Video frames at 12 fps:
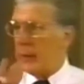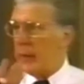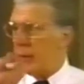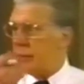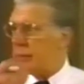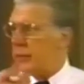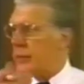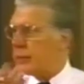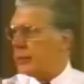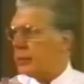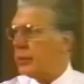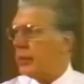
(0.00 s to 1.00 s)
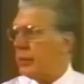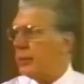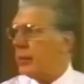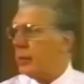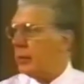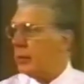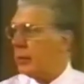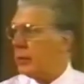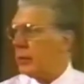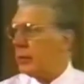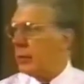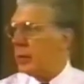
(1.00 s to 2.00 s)
many engineers are you going to give me
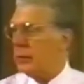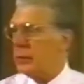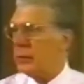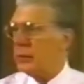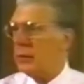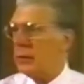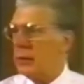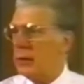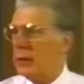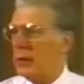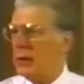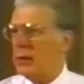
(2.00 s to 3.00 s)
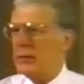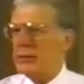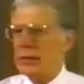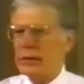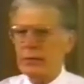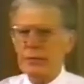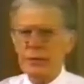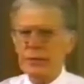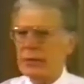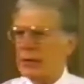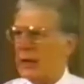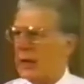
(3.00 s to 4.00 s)
to work with?" "Oh," he said, "Don't be
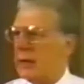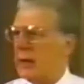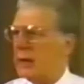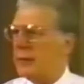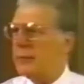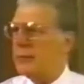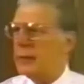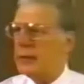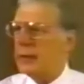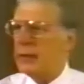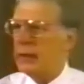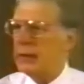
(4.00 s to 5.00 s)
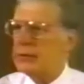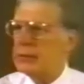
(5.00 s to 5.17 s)
silly. I can't afford any." I